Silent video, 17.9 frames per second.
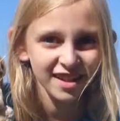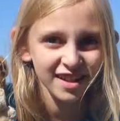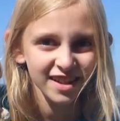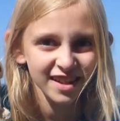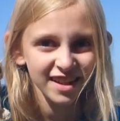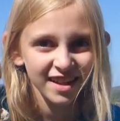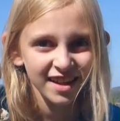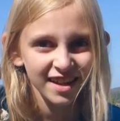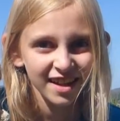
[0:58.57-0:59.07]
I'm
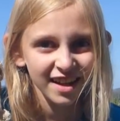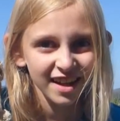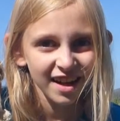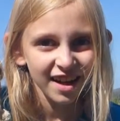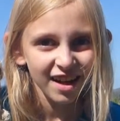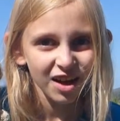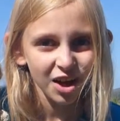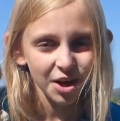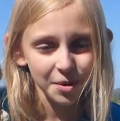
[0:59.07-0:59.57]

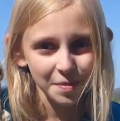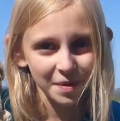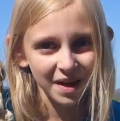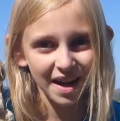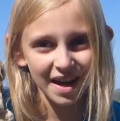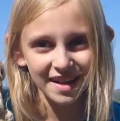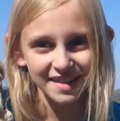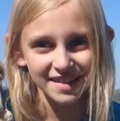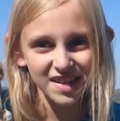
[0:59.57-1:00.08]
Hope you
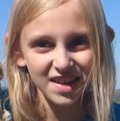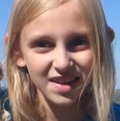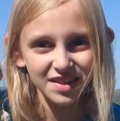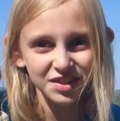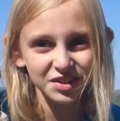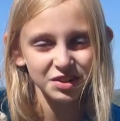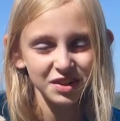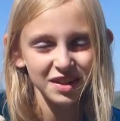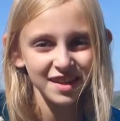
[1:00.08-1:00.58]
guys all
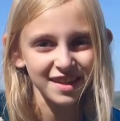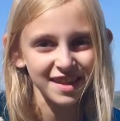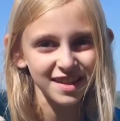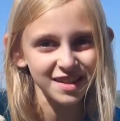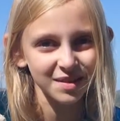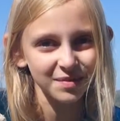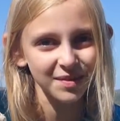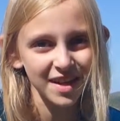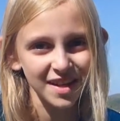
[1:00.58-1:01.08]
enjoyed
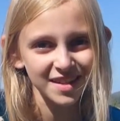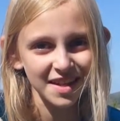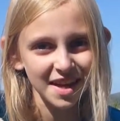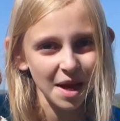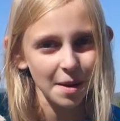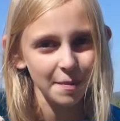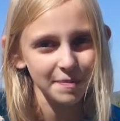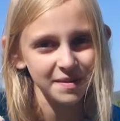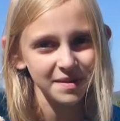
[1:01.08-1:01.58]
this
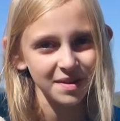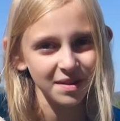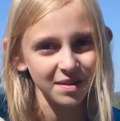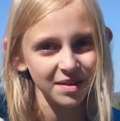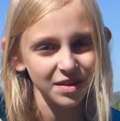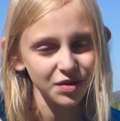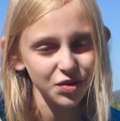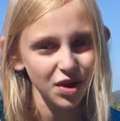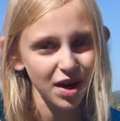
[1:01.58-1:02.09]
amazing
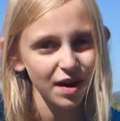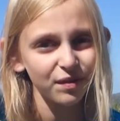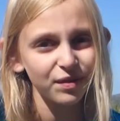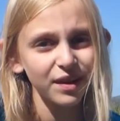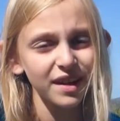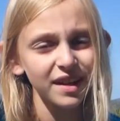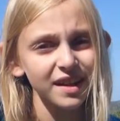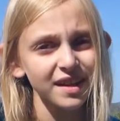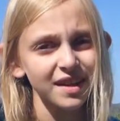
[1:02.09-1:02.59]
episode of
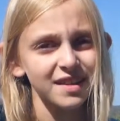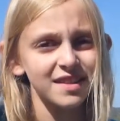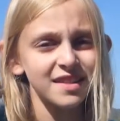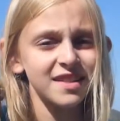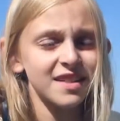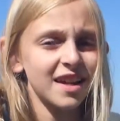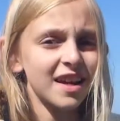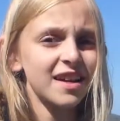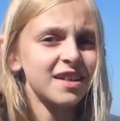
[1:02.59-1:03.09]
traveling and
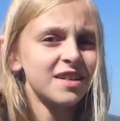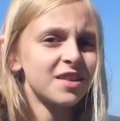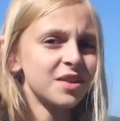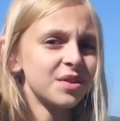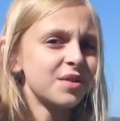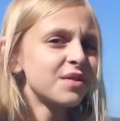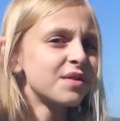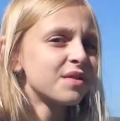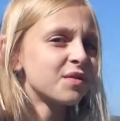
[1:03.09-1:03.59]
stay
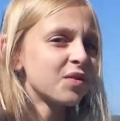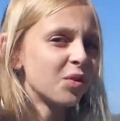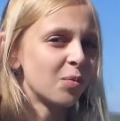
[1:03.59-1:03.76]
tuned